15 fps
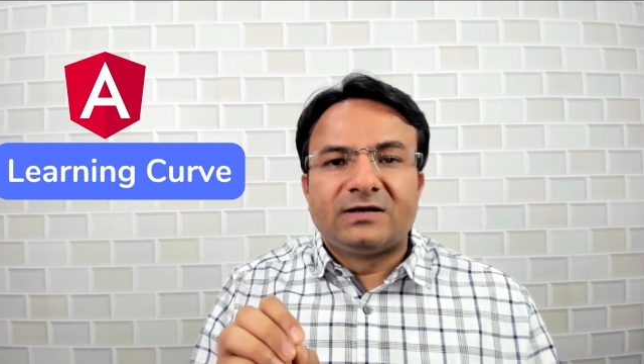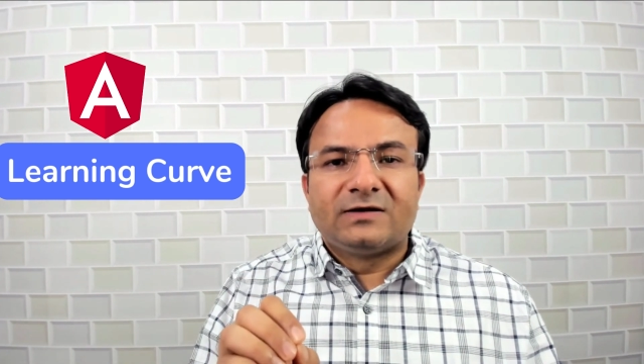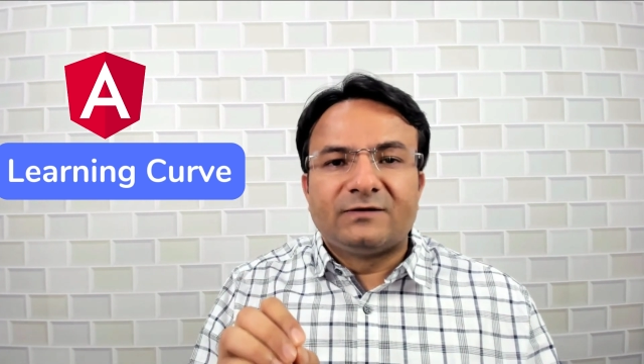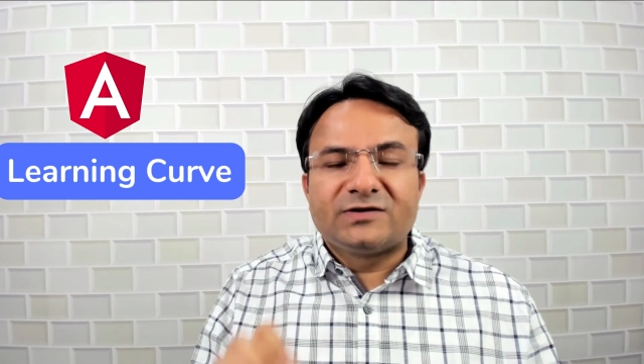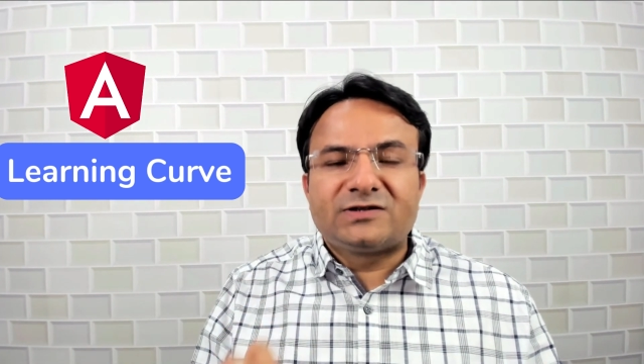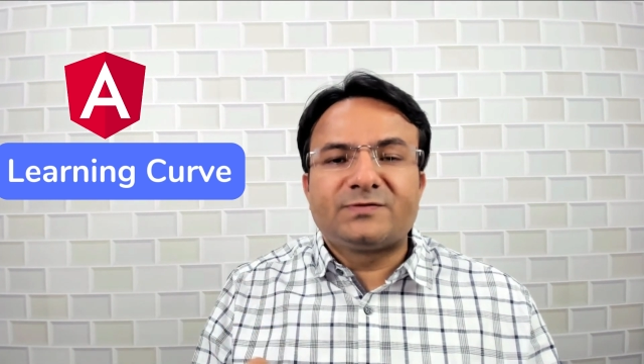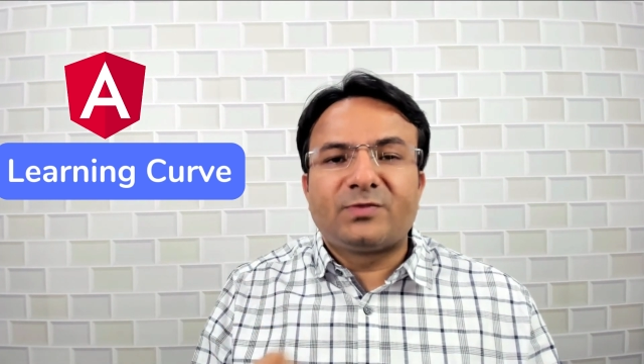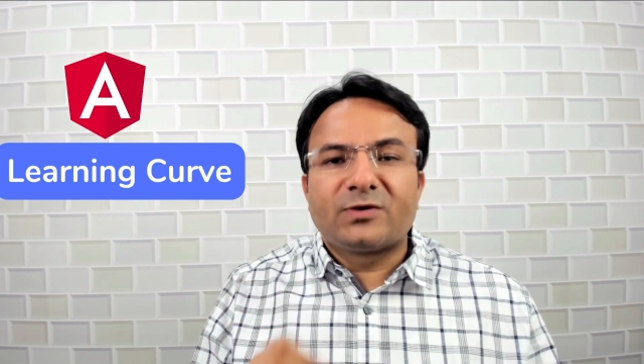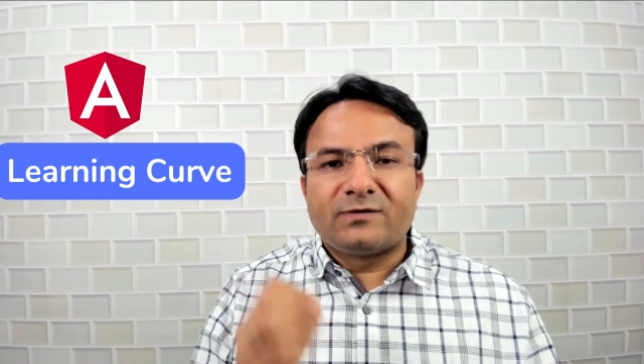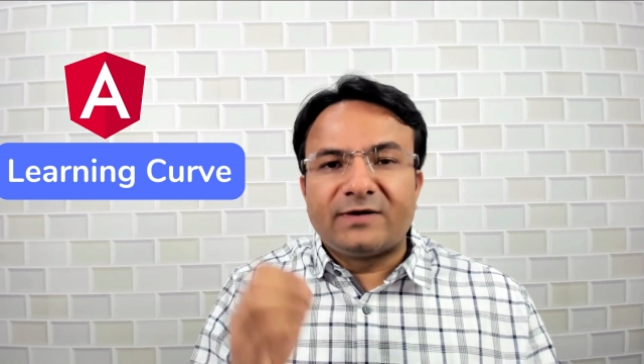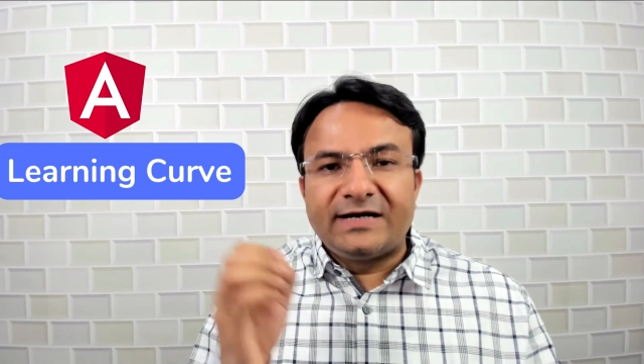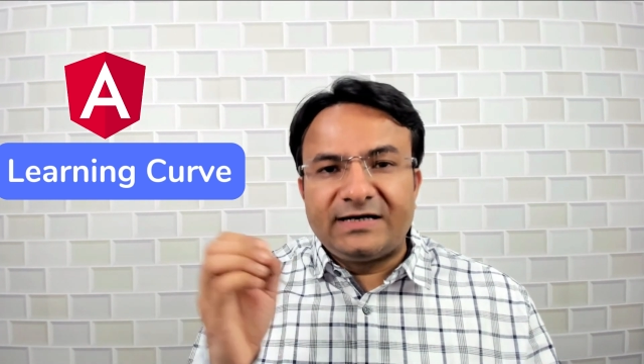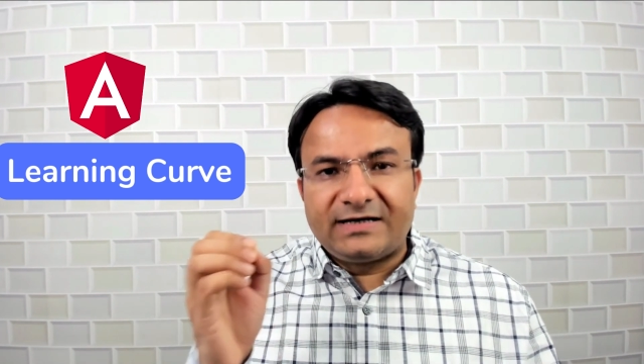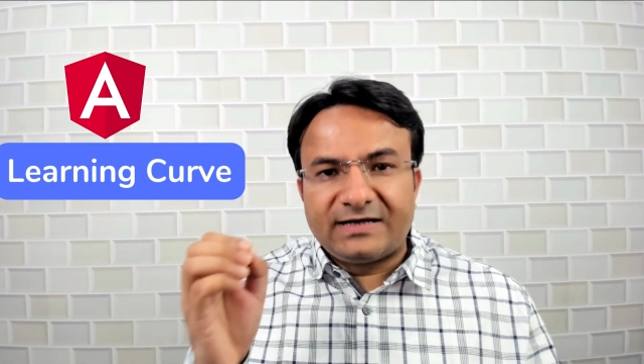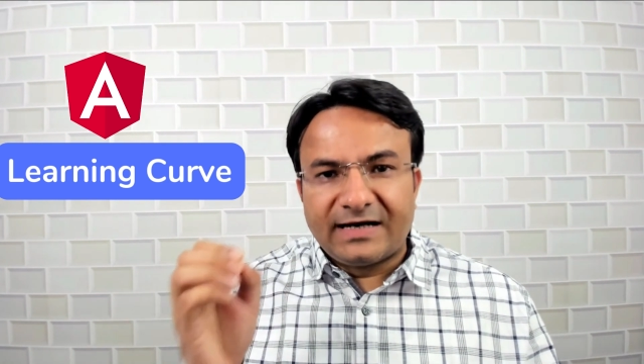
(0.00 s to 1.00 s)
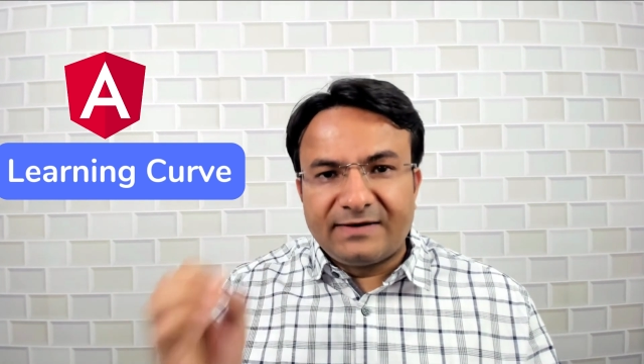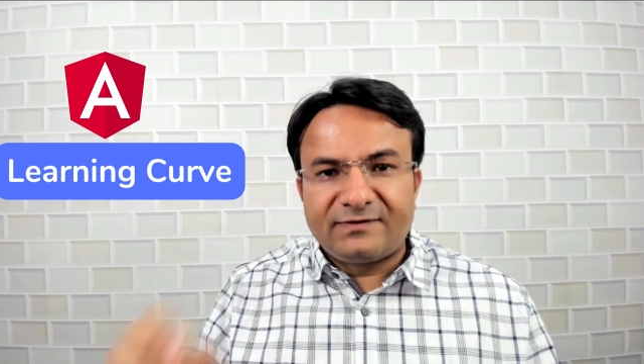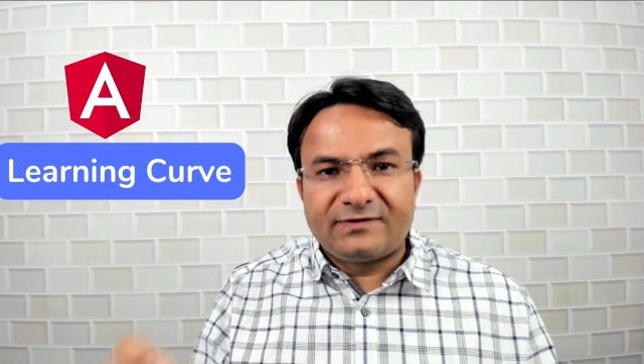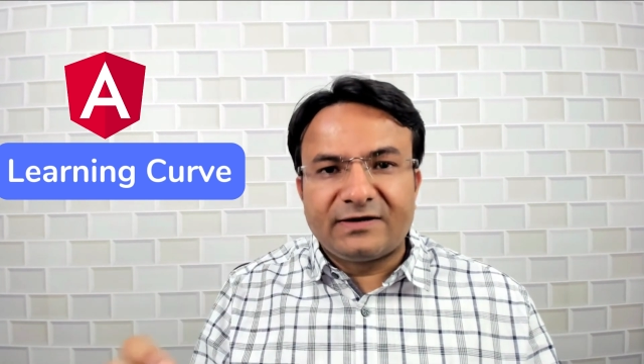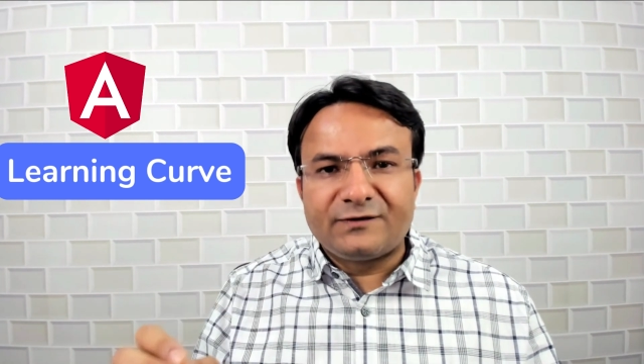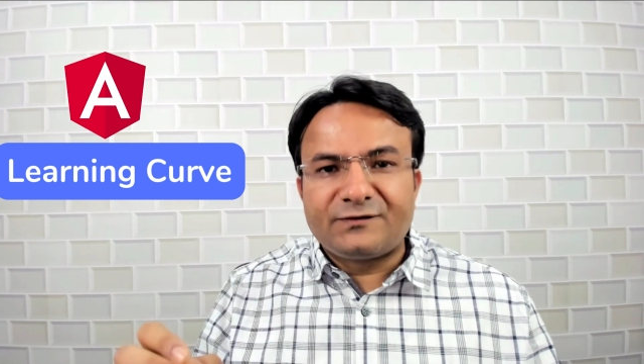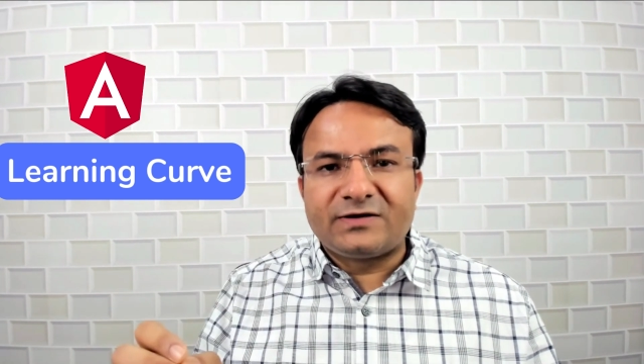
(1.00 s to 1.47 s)
which provide type
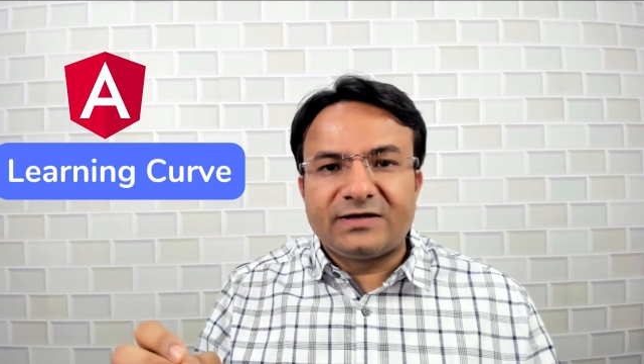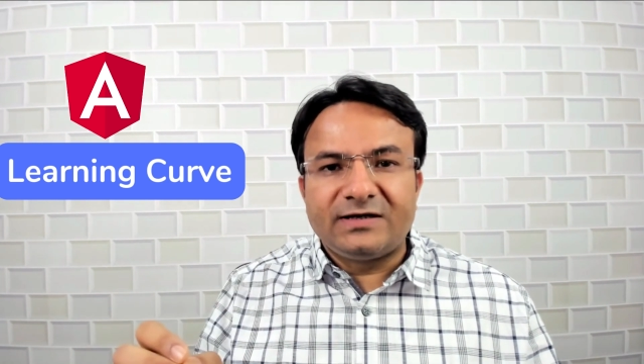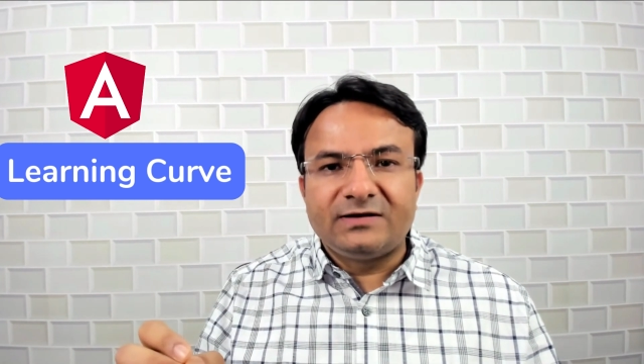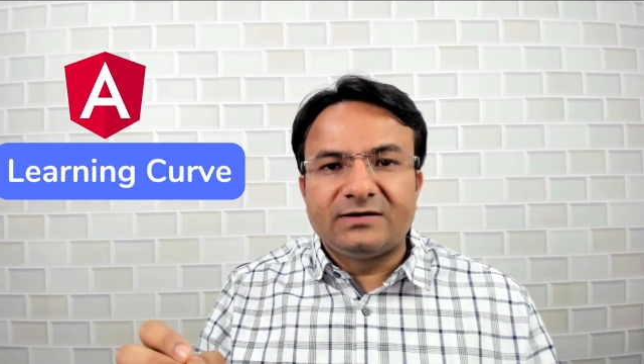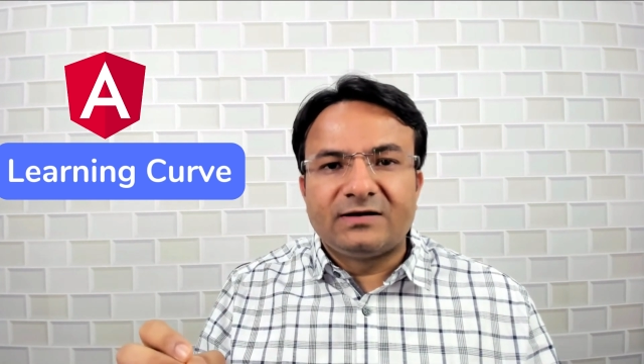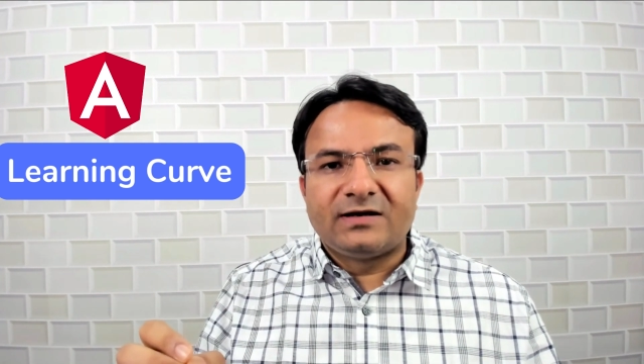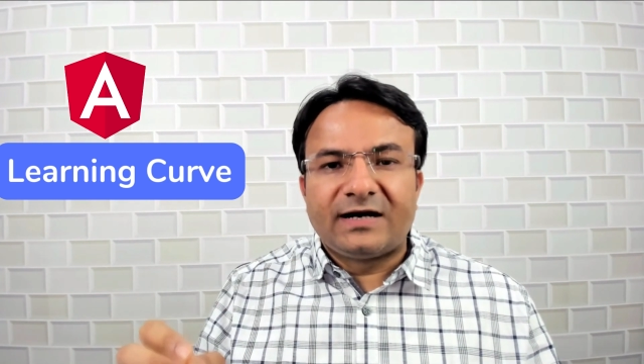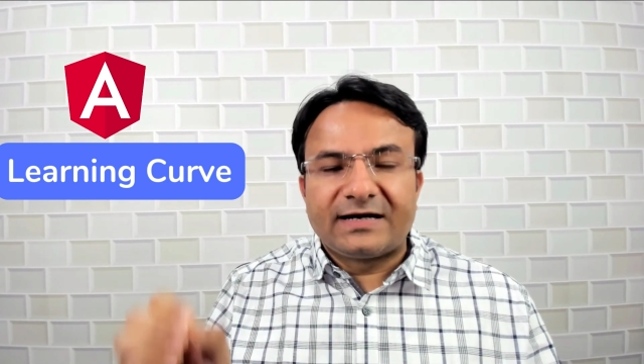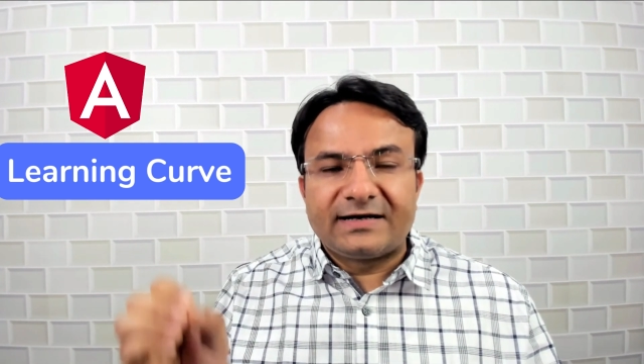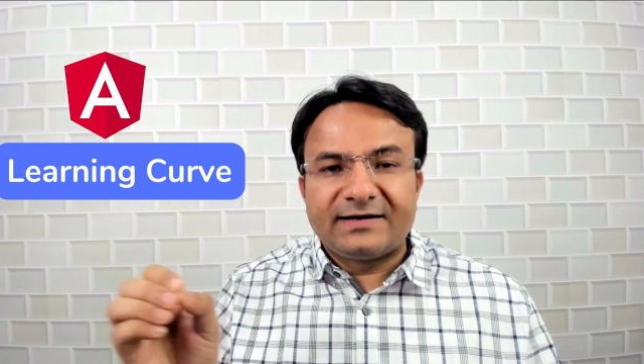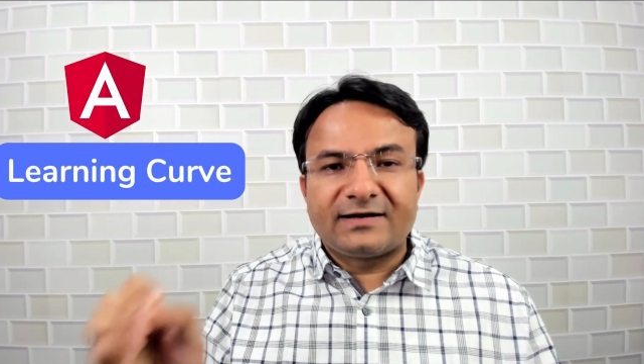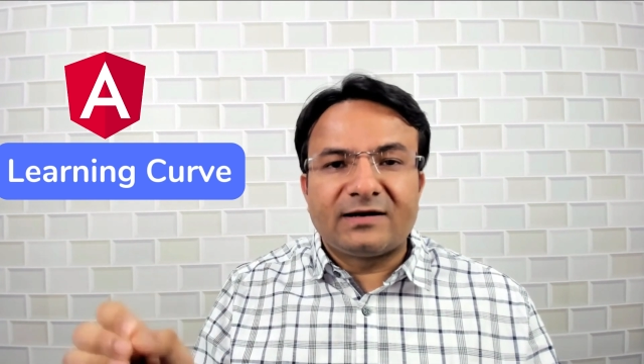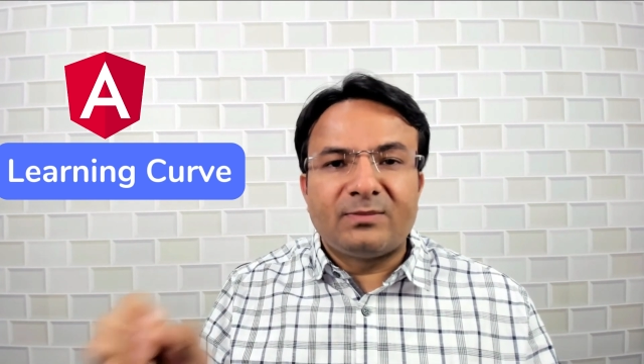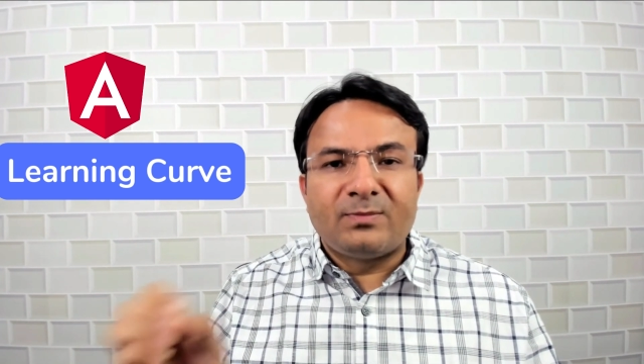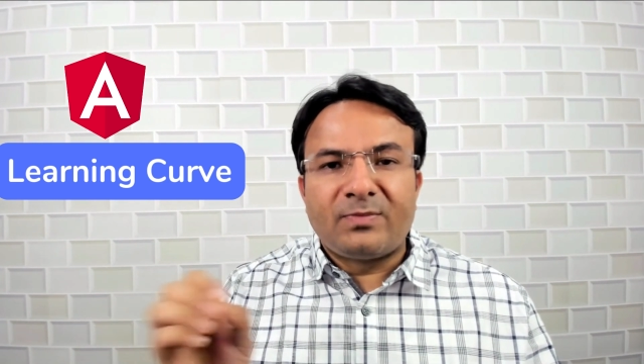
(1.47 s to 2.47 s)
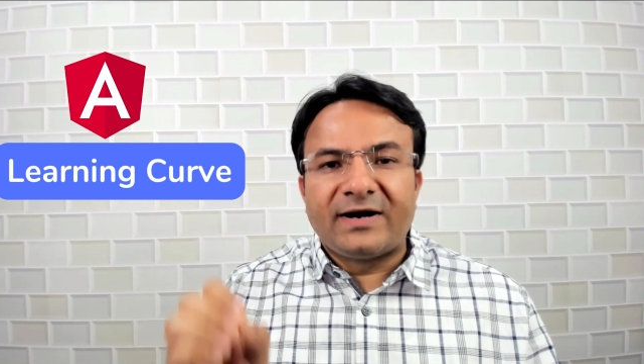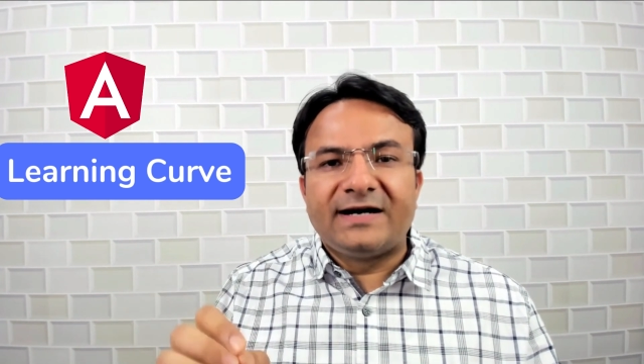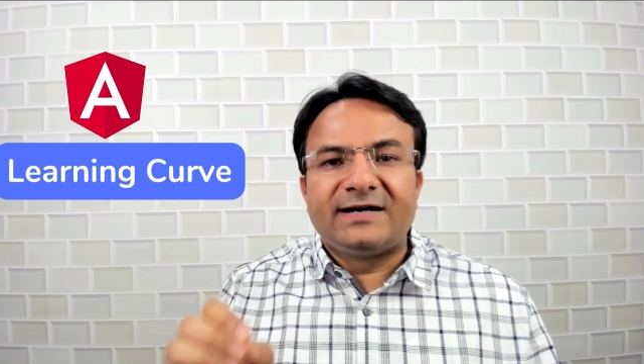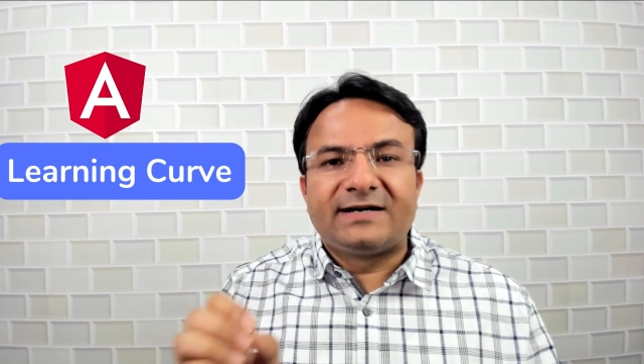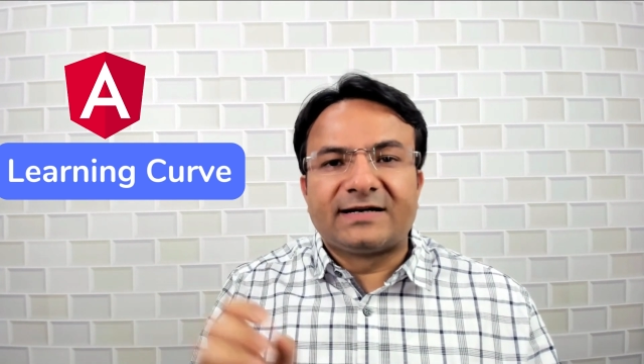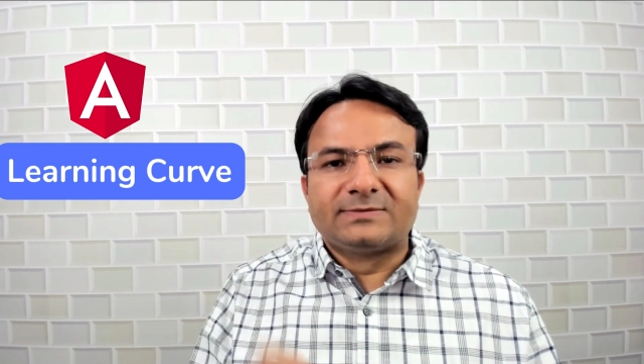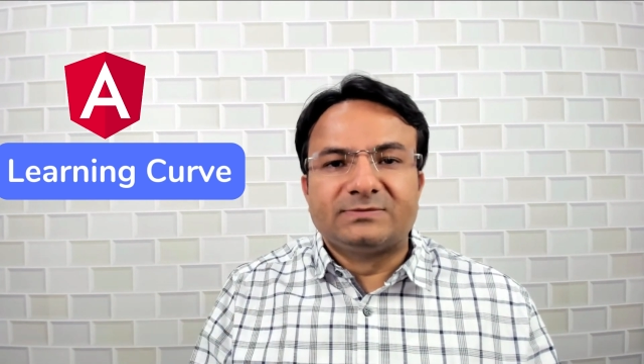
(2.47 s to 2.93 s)
safety at the compile
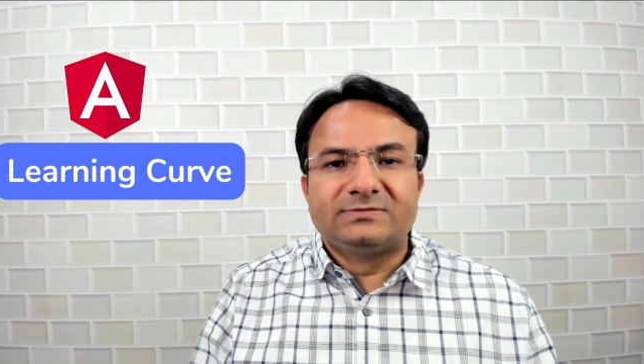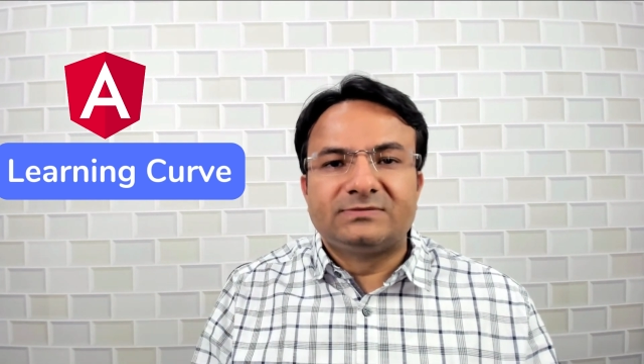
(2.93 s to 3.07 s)
time.